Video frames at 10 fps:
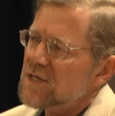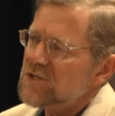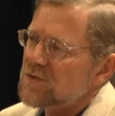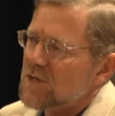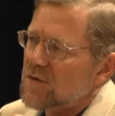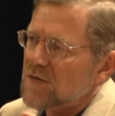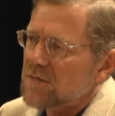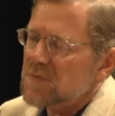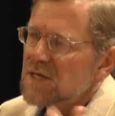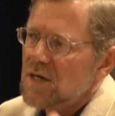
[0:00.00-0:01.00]
the issue, though,
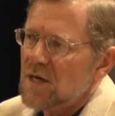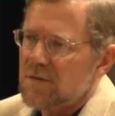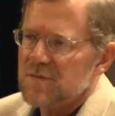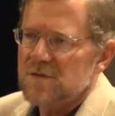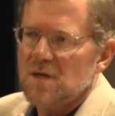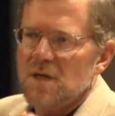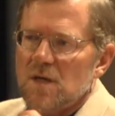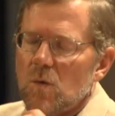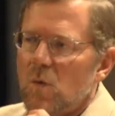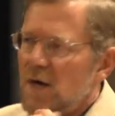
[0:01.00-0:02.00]
then becomes
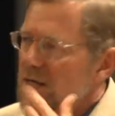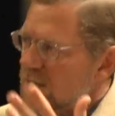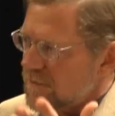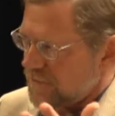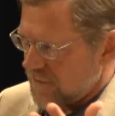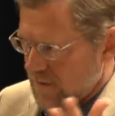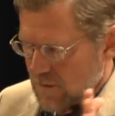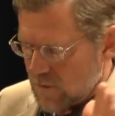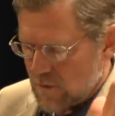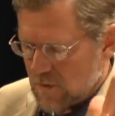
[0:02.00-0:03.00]
what if
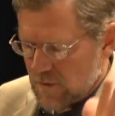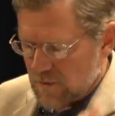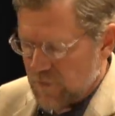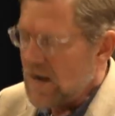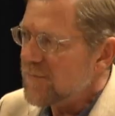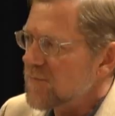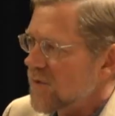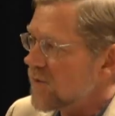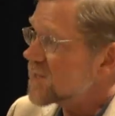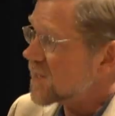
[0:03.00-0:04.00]
the problem,
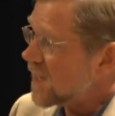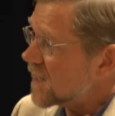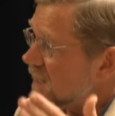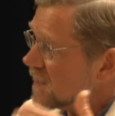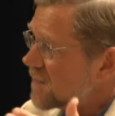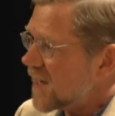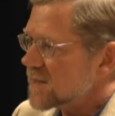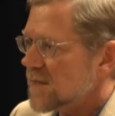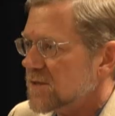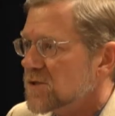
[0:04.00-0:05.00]
though, is again getting
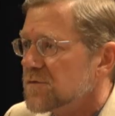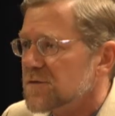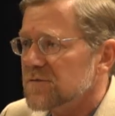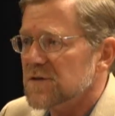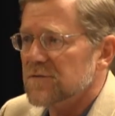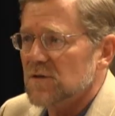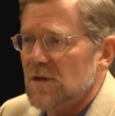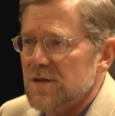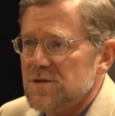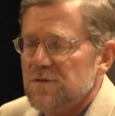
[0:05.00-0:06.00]
back to that 250 for
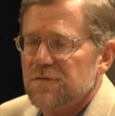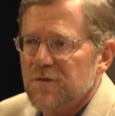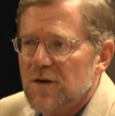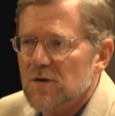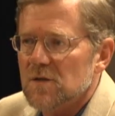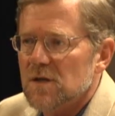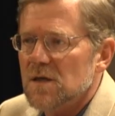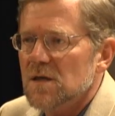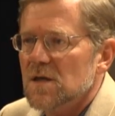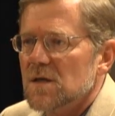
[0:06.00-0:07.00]
lunch.
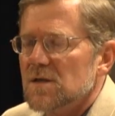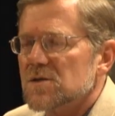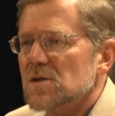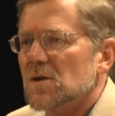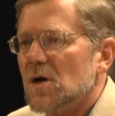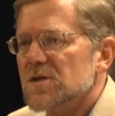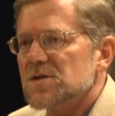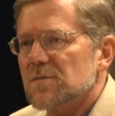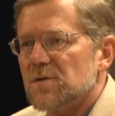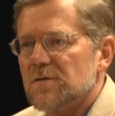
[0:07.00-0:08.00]
Federally, there's a large
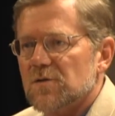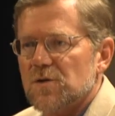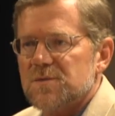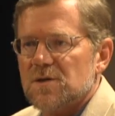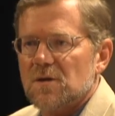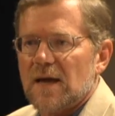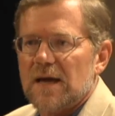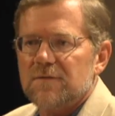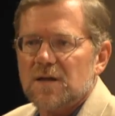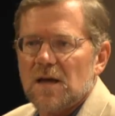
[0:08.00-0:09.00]
number of groups that are
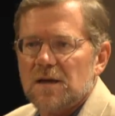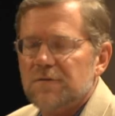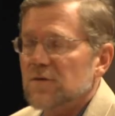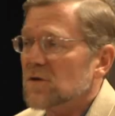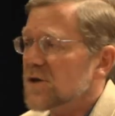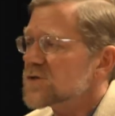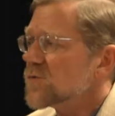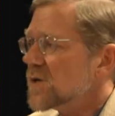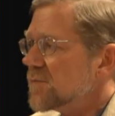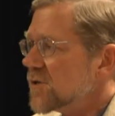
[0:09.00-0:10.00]
advocating for
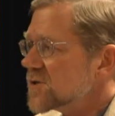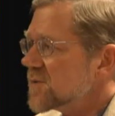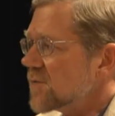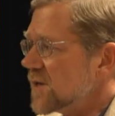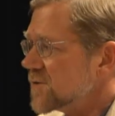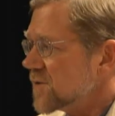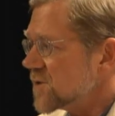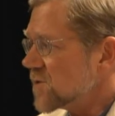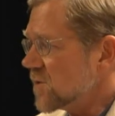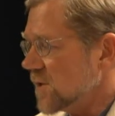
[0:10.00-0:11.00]
larger reimbursement rates for the
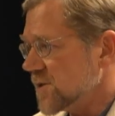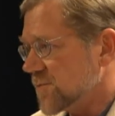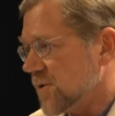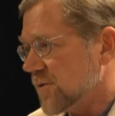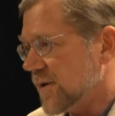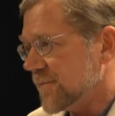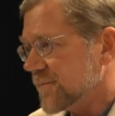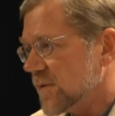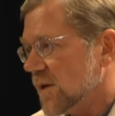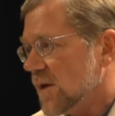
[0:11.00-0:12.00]
school lunch program.
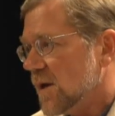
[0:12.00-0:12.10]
